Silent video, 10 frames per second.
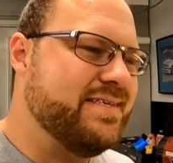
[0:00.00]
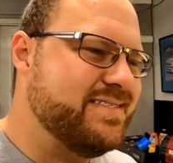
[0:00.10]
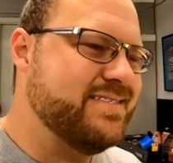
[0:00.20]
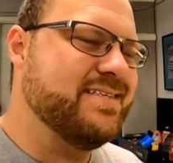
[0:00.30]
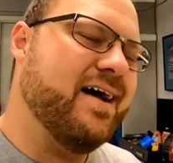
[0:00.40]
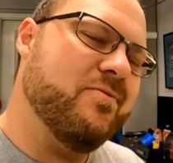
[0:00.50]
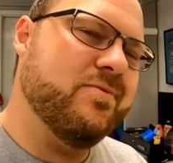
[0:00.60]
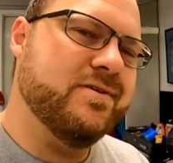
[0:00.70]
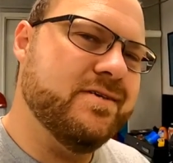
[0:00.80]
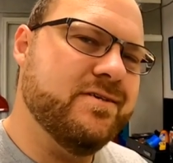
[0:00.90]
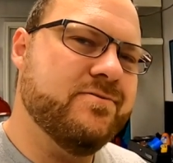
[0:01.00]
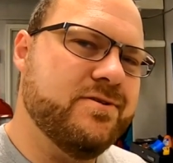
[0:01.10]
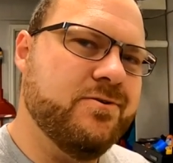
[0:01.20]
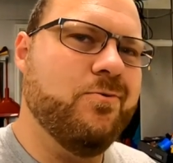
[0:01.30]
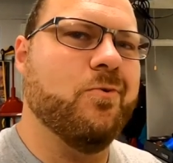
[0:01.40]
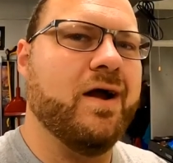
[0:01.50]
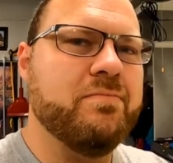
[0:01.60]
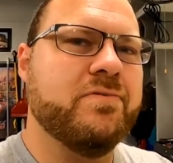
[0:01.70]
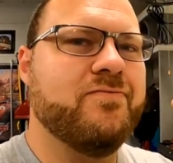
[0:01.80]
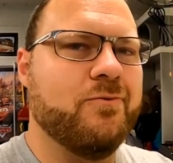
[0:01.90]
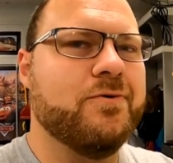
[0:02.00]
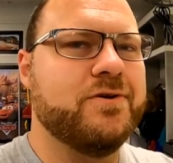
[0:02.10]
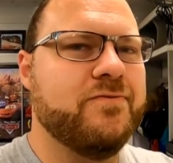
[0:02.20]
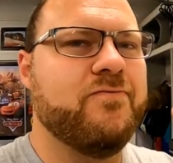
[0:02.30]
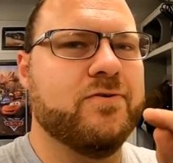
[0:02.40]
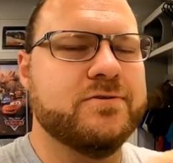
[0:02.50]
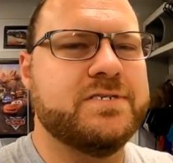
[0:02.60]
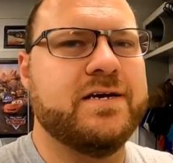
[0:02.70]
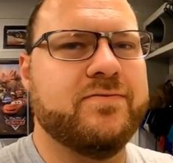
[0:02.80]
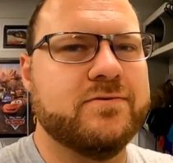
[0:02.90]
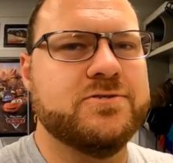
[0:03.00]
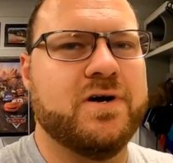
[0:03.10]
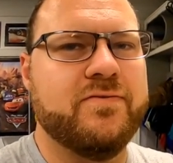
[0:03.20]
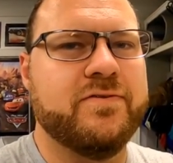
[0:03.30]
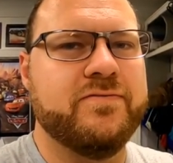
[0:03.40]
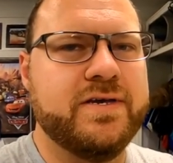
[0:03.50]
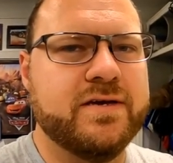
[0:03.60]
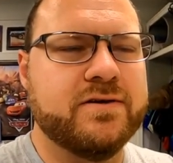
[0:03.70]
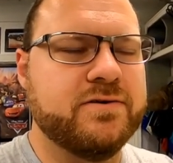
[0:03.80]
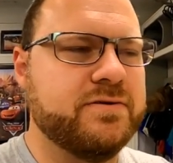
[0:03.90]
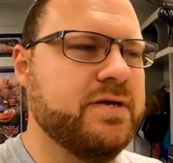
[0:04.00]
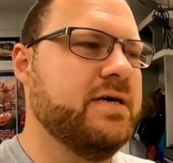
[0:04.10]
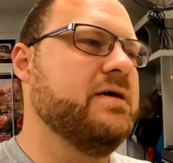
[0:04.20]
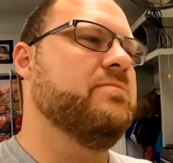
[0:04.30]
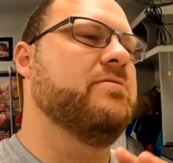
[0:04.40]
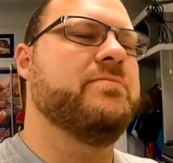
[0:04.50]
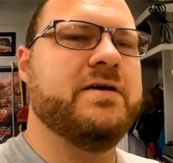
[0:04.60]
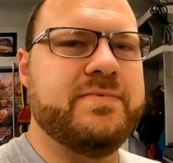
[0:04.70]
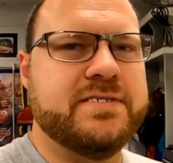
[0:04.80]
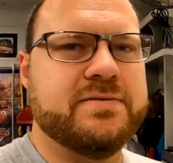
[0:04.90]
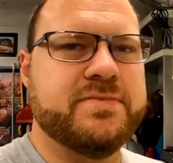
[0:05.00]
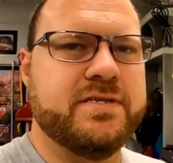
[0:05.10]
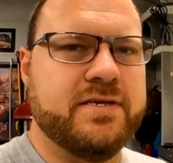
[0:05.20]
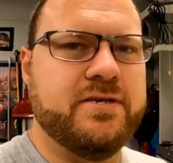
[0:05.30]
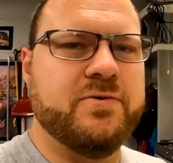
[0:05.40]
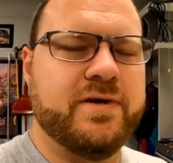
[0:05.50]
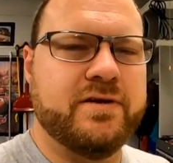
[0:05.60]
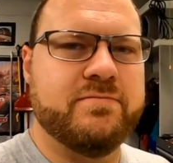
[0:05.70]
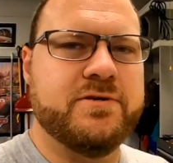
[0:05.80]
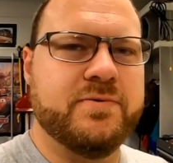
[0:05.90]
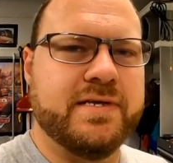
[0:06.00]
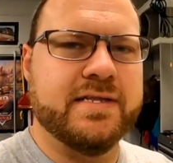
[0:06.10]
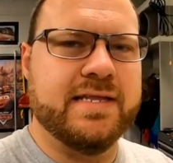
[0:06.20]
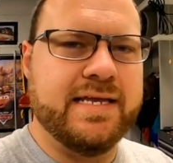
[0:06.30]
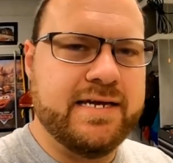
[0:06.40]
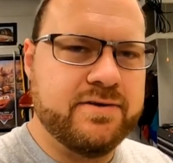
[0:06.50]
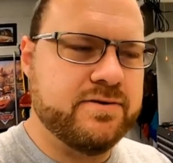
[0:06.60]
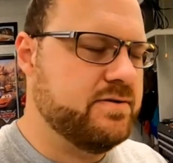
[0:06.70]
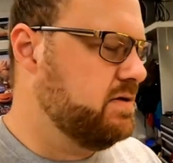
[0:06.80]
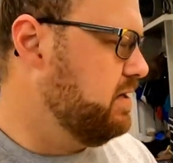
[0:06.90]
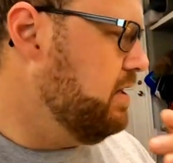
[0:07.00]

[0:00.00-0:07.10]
this is not one that you do right before you first ever drive the vehicle, but maybe something that you end up doing later.